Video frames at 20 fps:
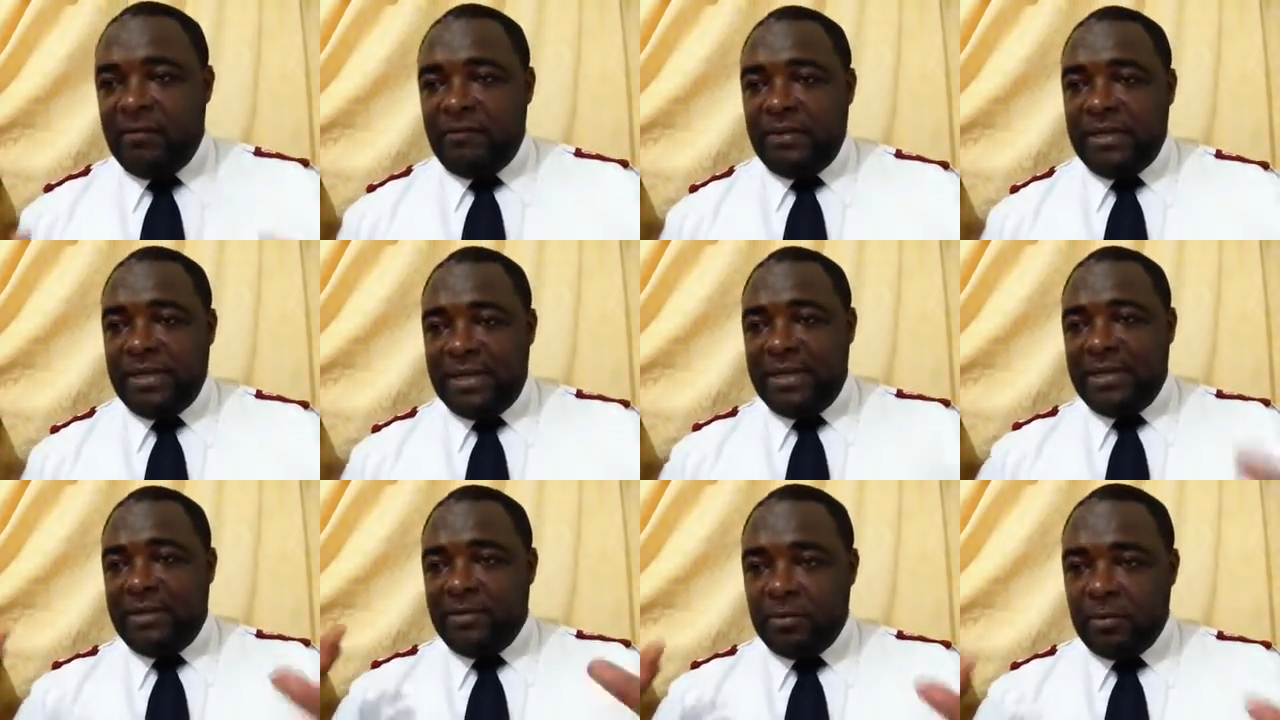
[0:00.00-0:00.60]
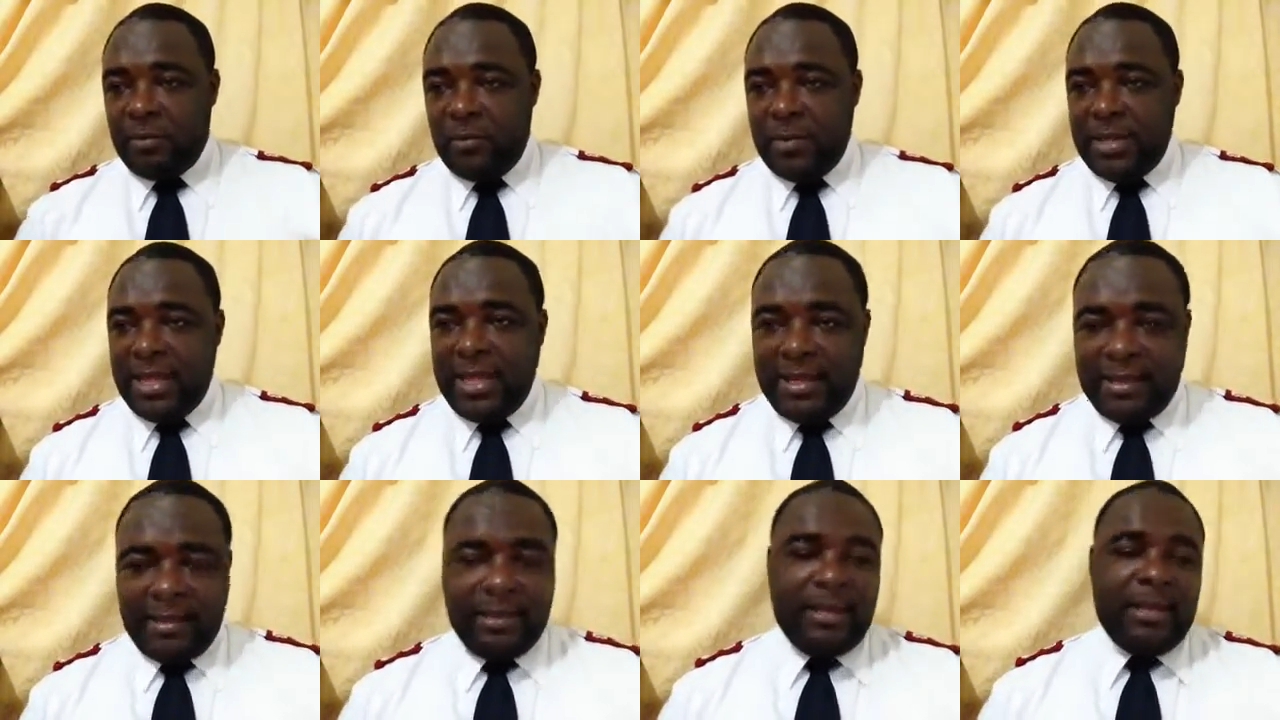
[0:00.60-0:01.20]
um,
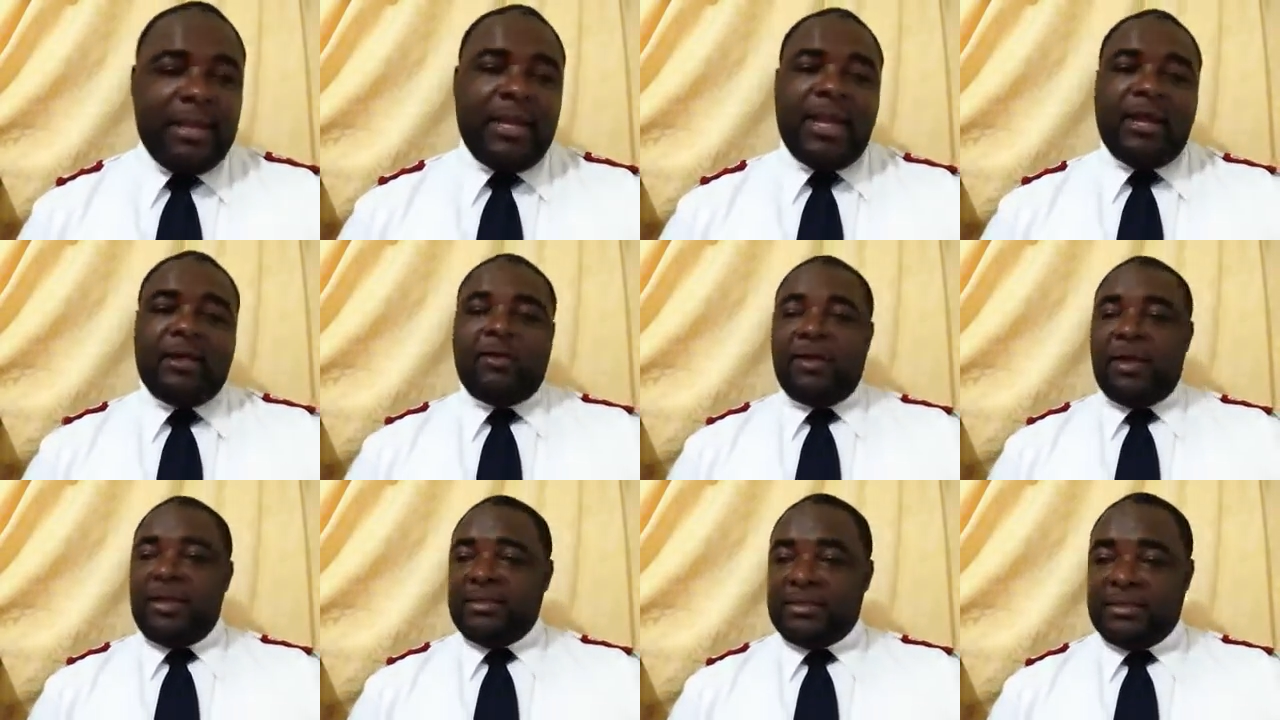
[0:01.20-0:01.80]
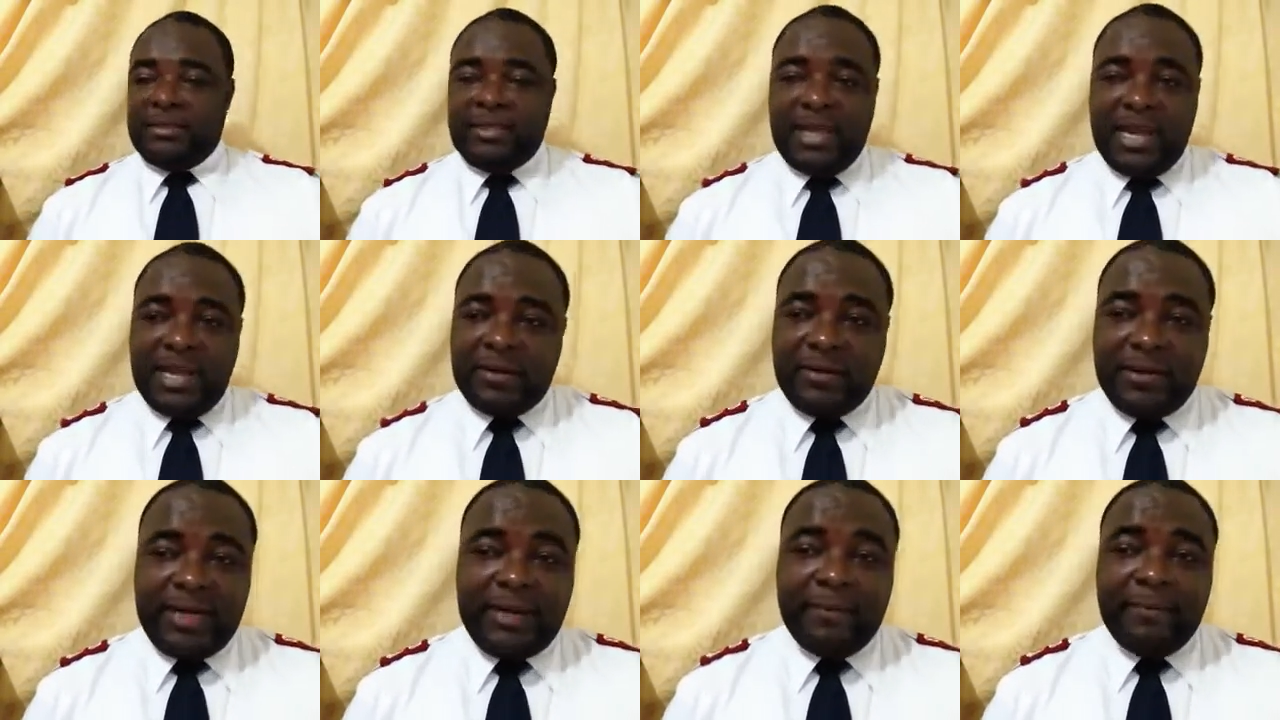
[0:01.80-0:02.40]
uh,
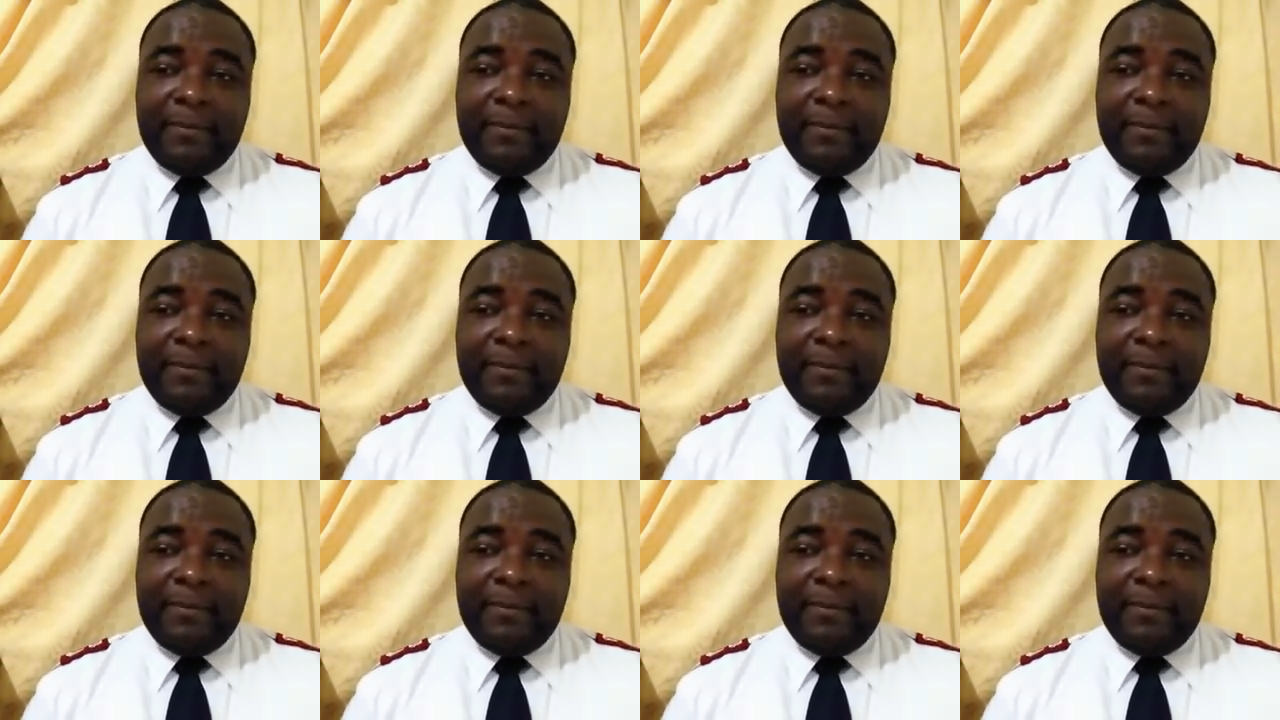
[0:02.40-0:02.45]
Avis,